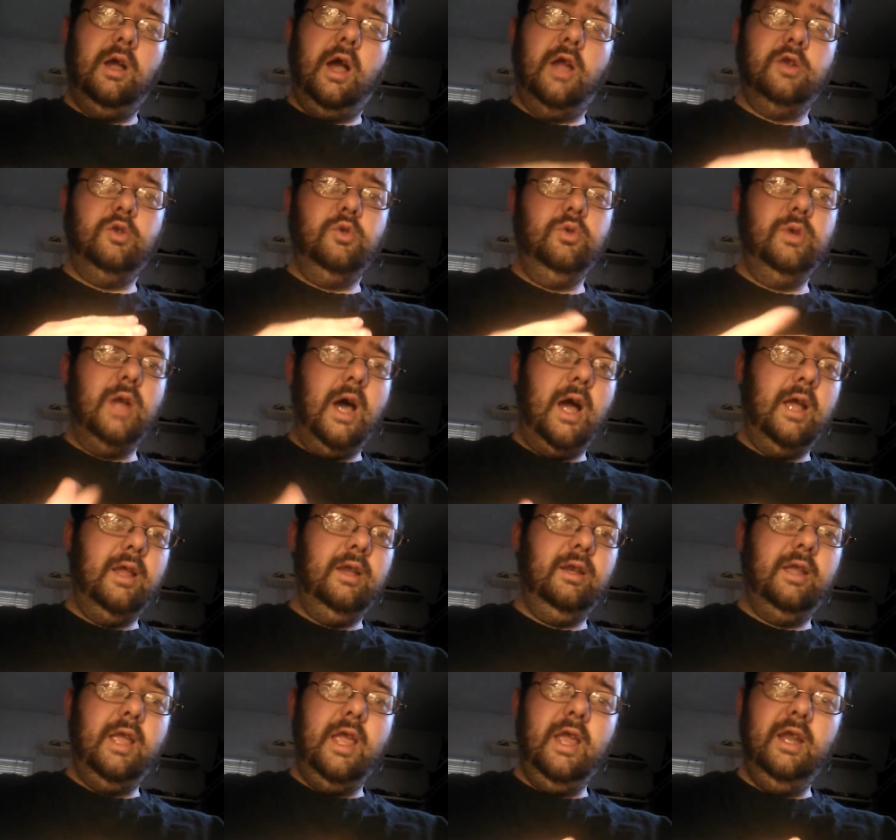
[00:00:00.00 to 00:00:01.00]
I do not
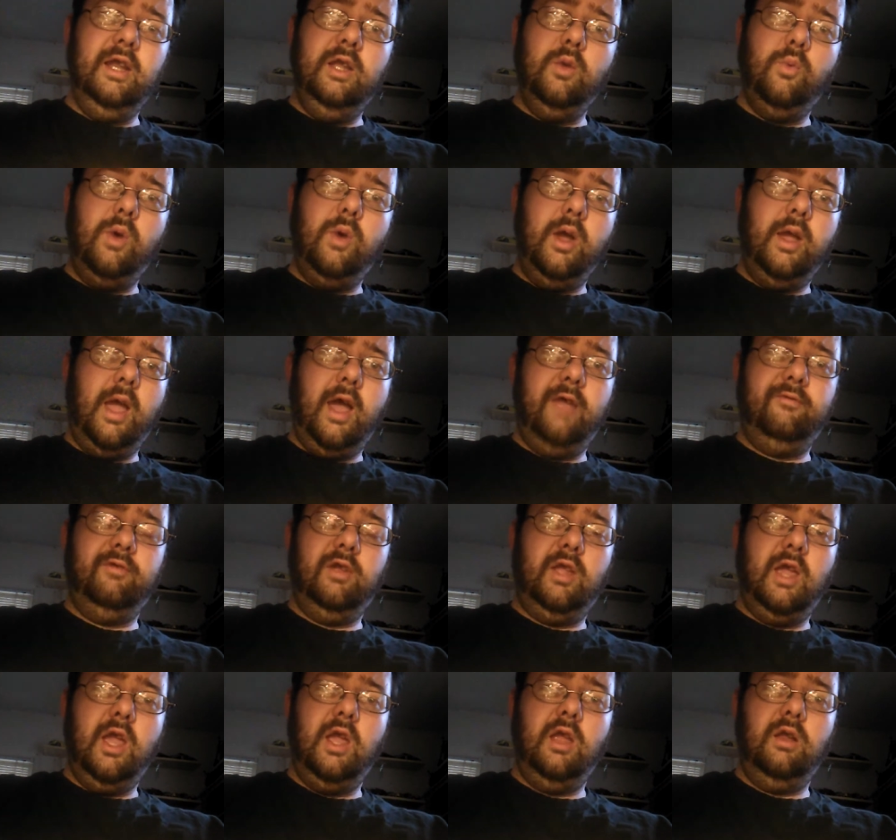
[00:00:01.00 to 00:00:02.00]
in any way
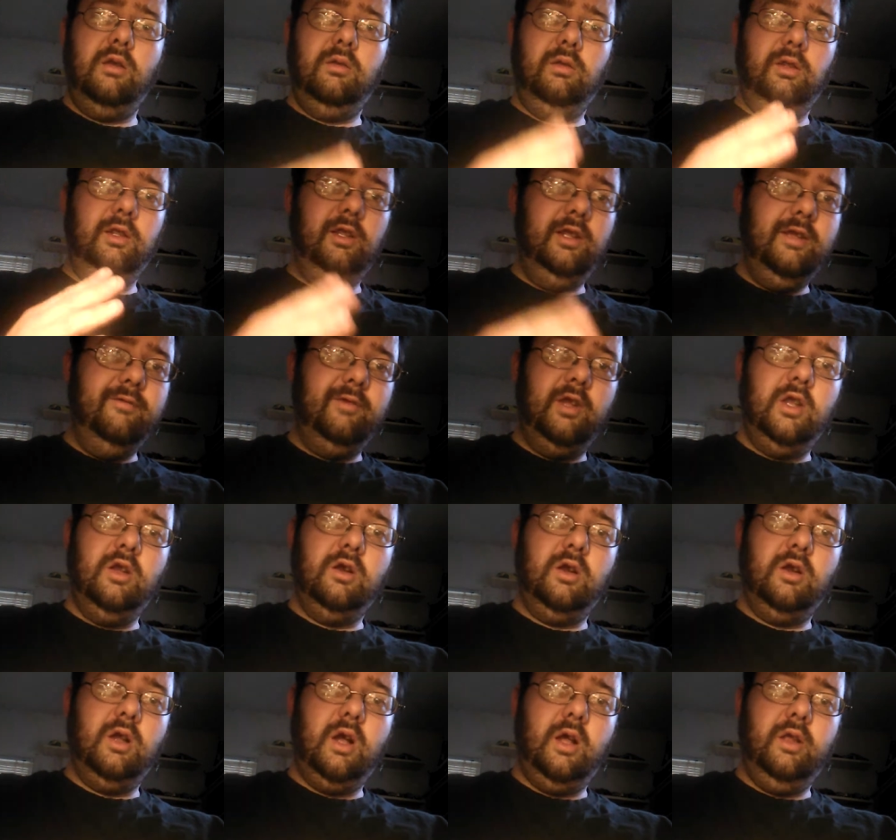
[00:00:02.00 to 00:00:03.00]
advocate leaving
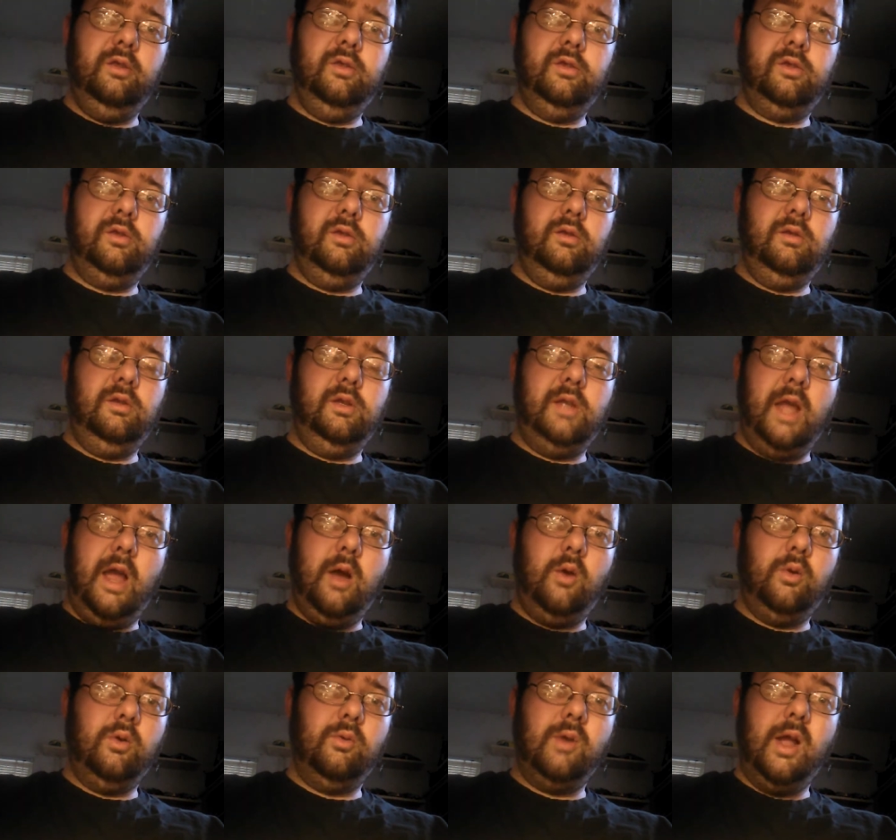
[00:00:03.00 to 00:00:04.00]
your guns
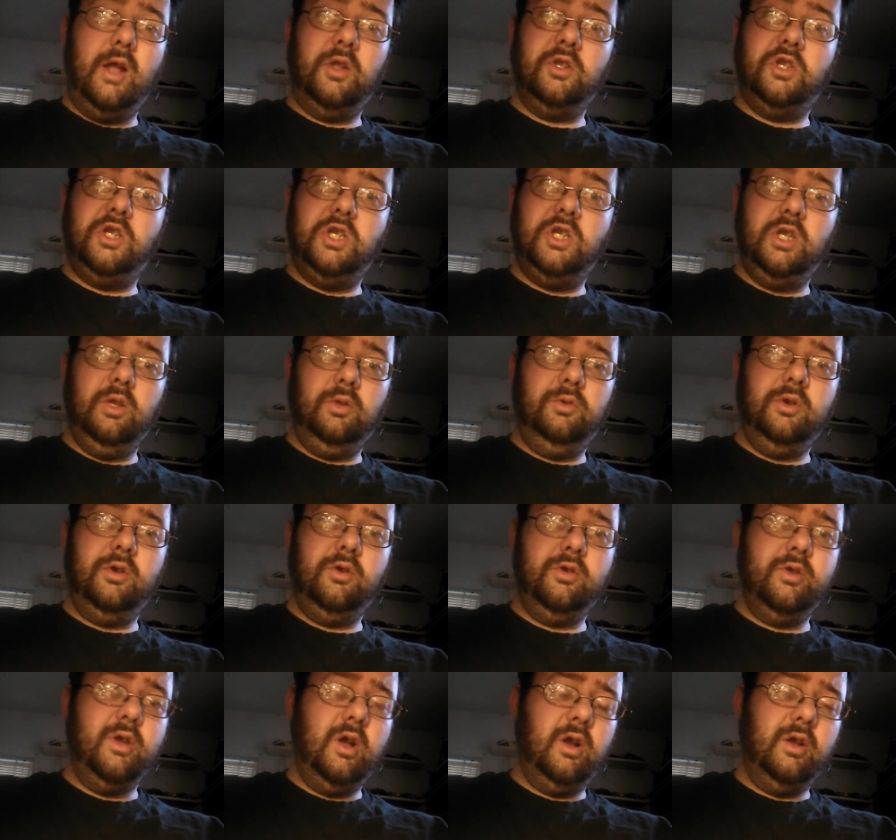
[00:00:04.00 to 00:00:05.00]
down around children
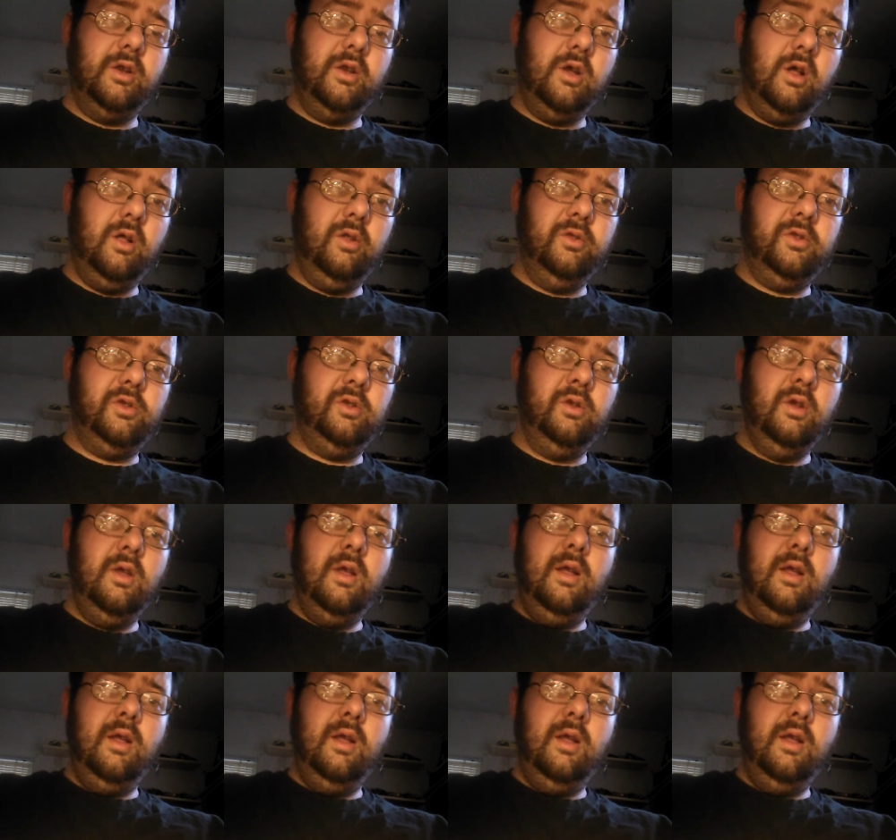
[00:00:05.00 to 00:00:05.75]
or young adults.